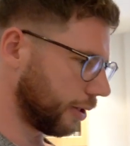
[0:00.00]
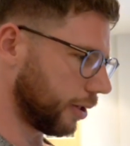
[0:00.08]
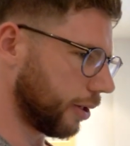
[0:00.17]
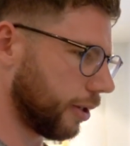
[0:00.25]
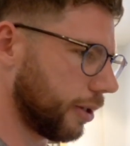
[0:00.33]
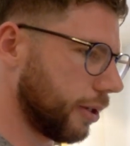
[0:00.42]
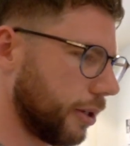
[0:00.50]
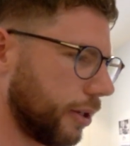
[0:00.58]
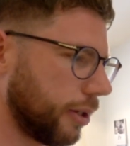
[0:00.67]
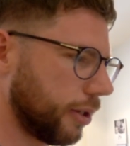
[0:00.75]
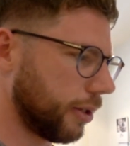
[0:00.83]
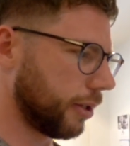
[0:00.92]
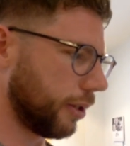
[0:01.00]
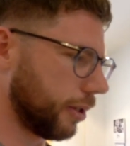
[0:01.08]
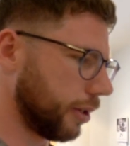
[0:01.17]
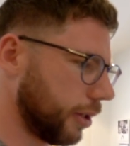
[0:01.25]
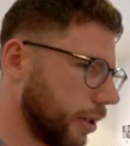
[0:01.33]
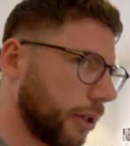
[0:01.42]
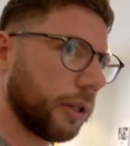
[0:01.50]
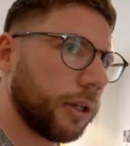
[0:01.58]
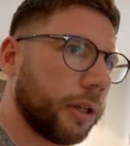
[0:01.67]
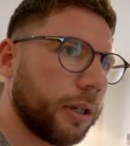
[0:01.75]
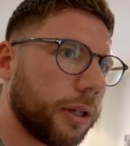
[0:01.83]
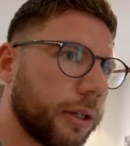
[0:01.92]
And any opportunity
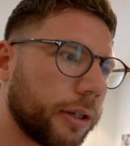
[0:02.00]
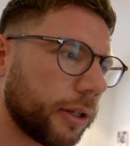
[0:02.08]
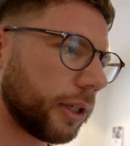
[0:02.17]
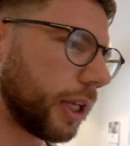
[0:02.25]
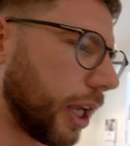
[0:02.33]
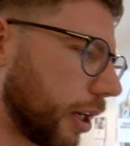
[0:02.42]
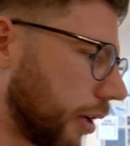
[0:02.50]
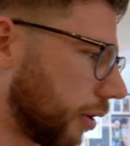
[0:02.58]
to have a go at you. Yeah, I know.